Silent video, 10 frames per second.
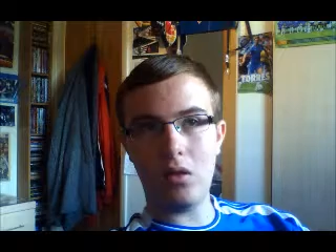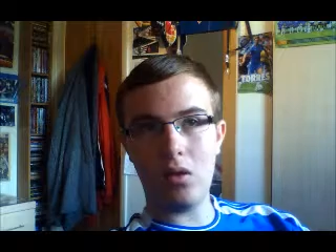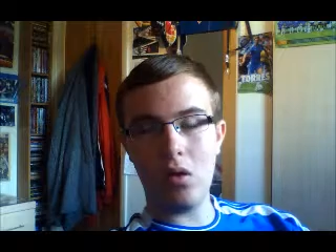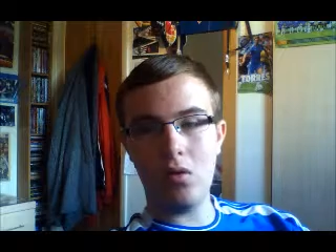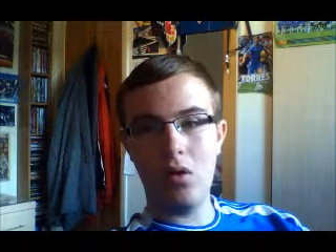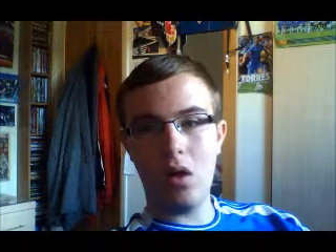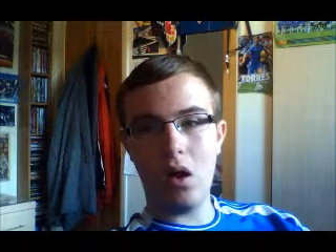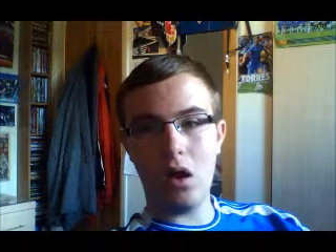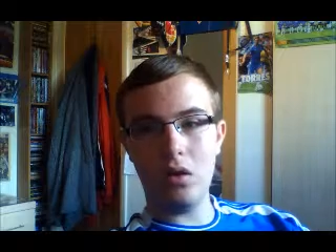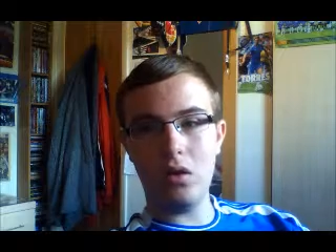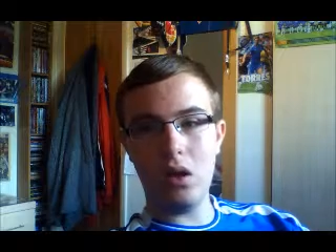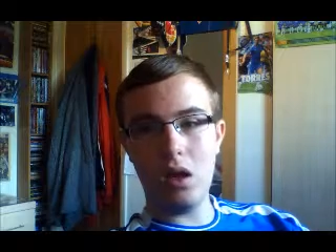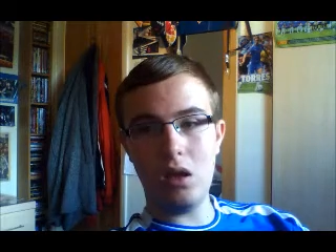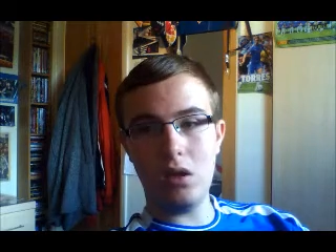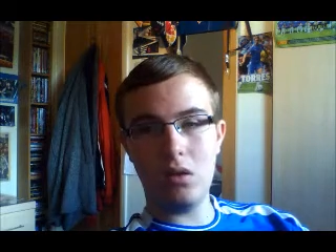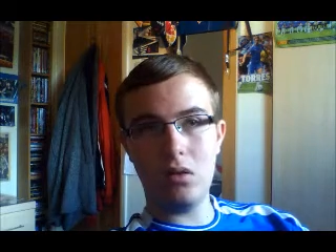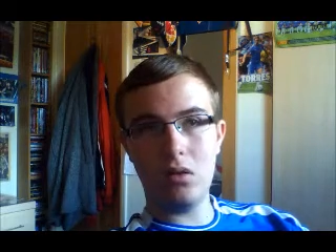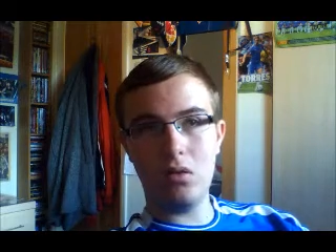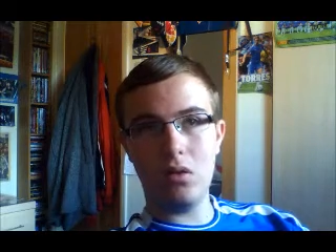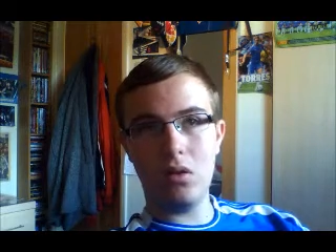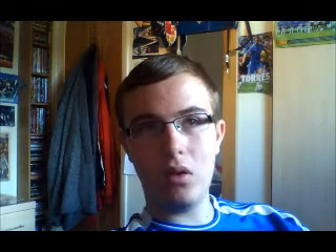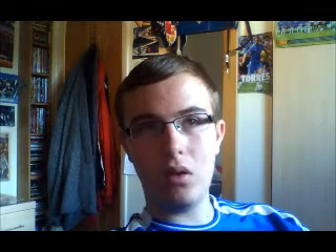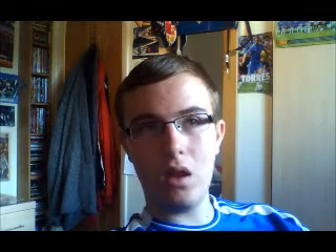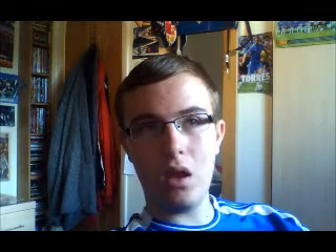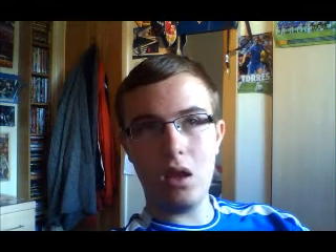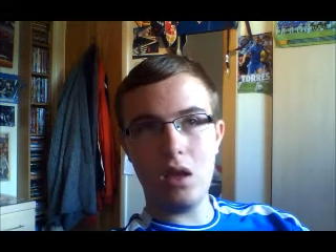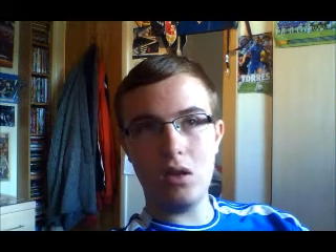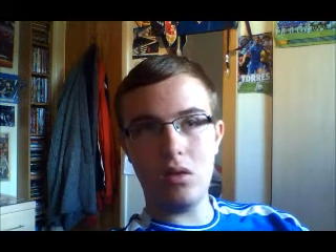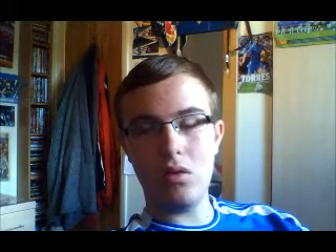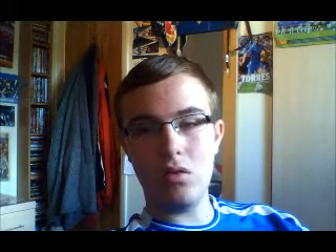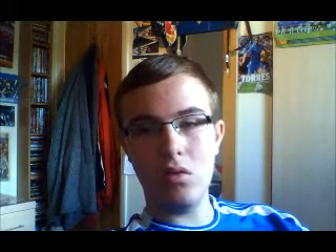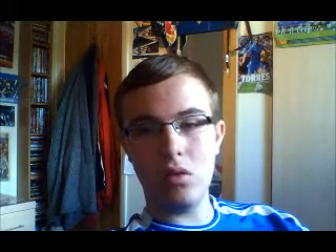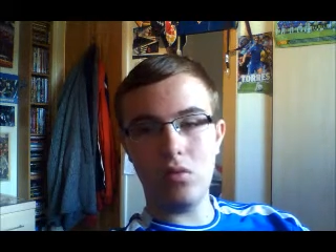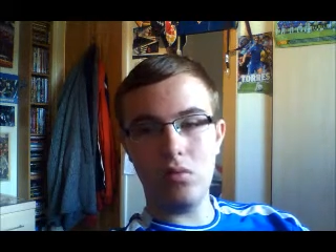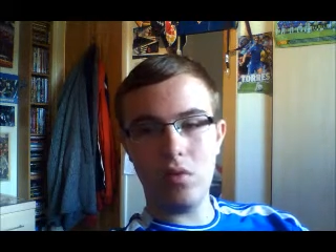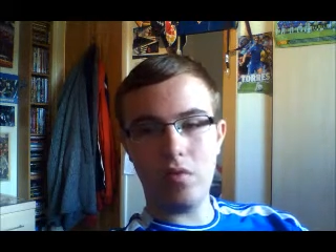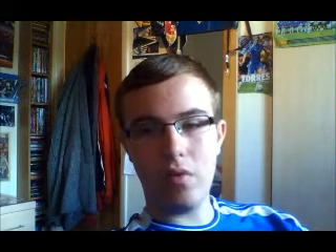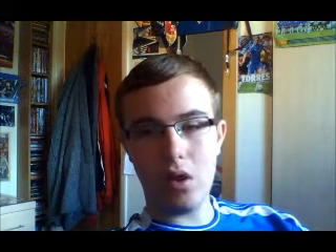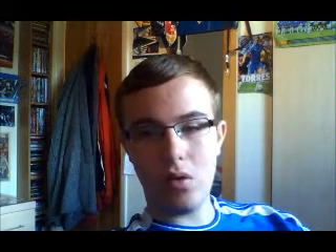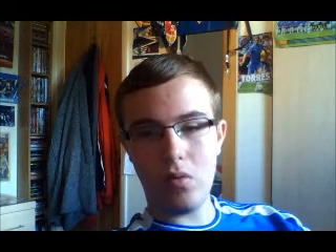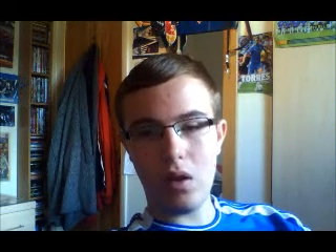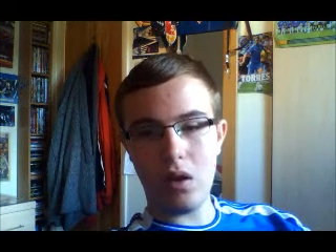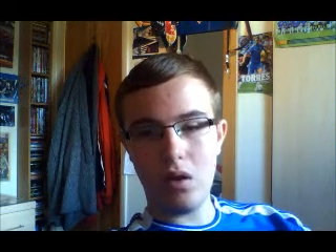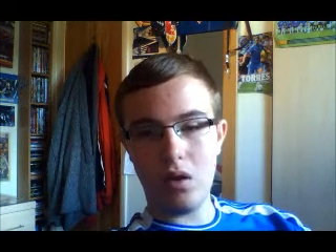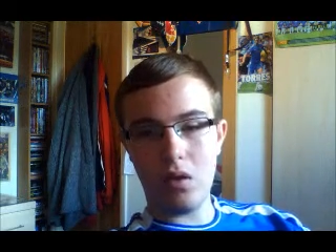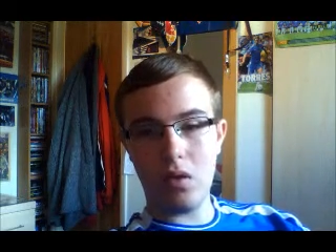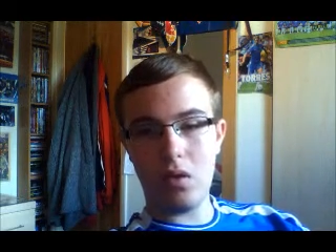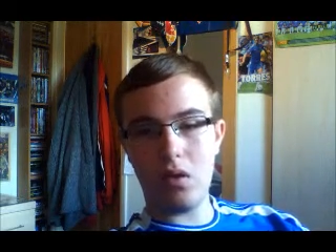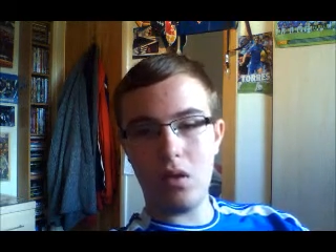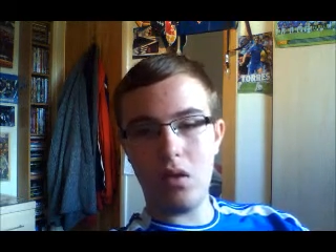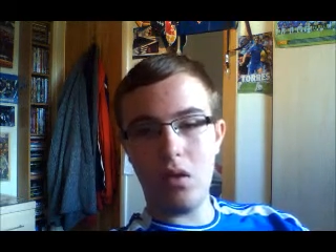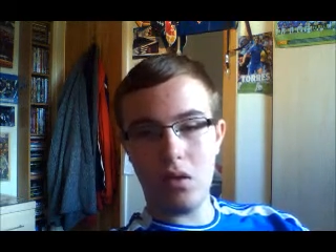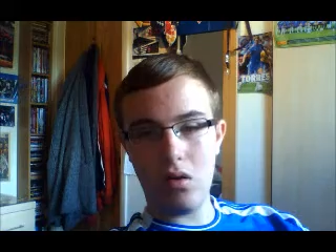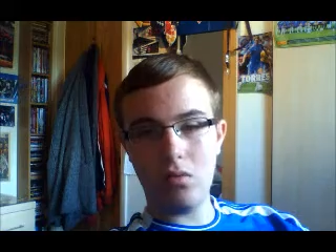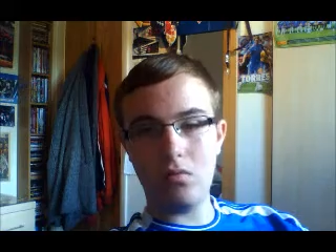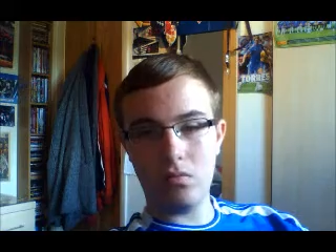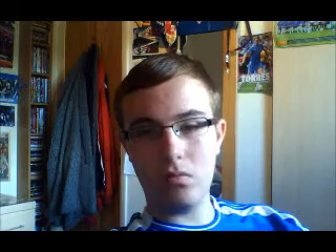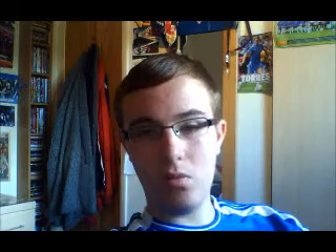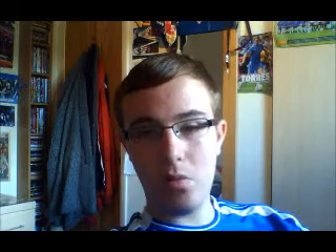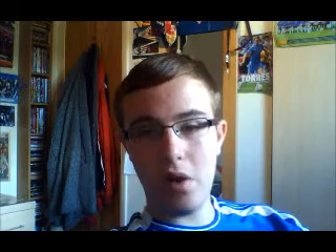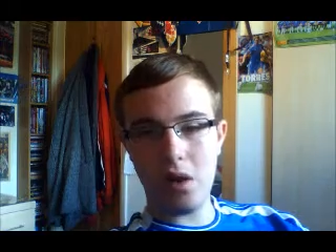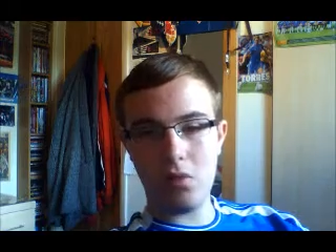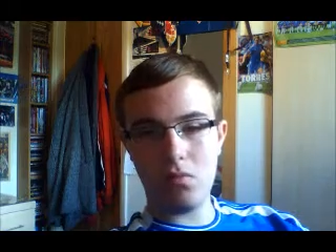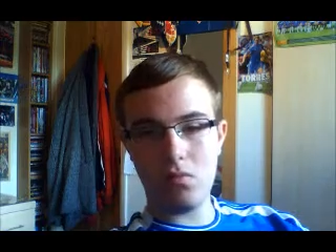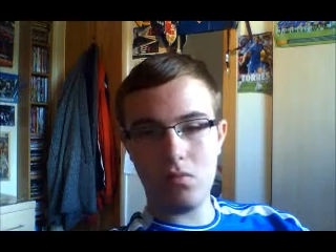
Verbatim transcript: so I'd need they need to reevaluate the wing.